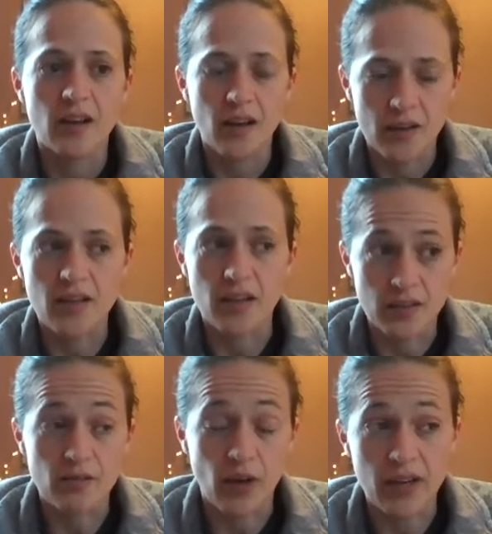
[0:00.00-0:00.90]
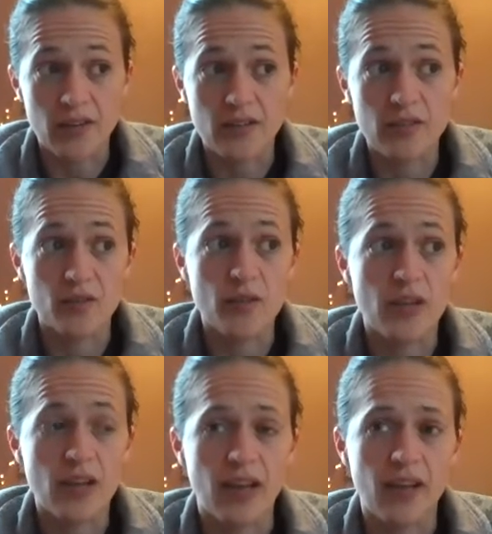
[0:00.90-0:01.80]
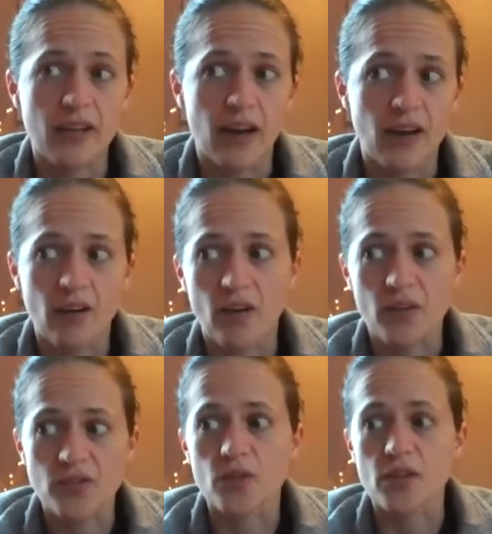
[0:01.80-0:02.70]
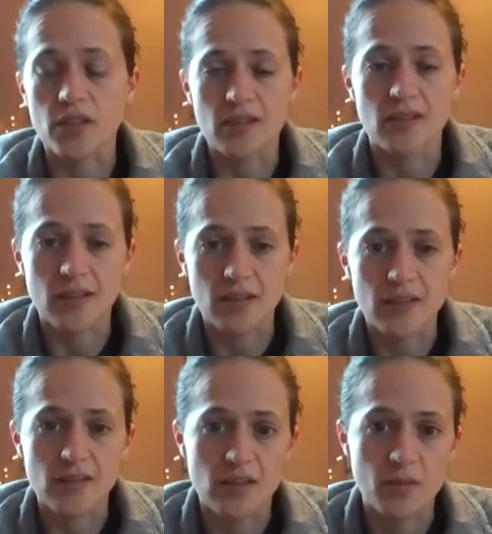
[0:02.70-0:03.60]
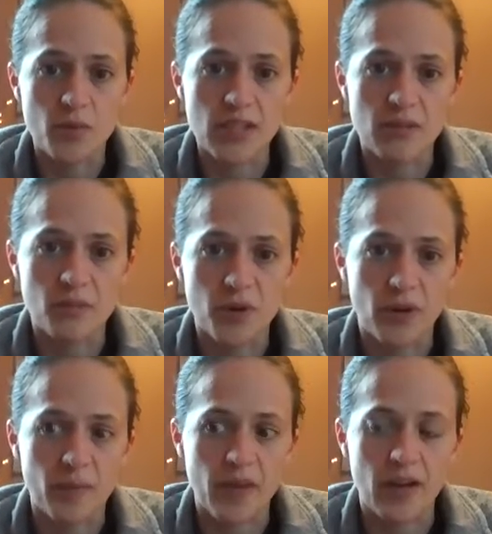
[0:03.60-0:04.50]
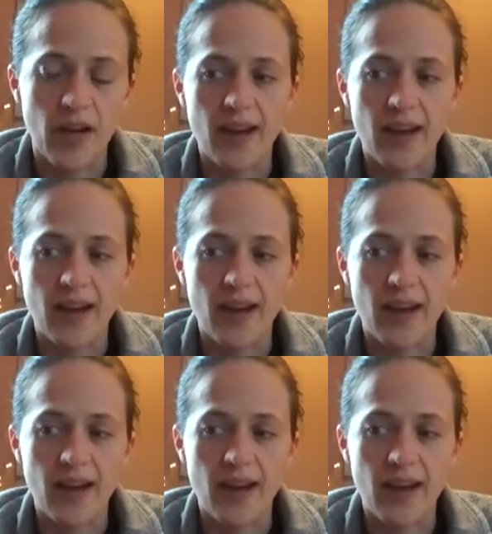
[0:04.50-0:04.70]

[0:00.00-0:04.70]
right here in Duluth, and I also did the PT program there.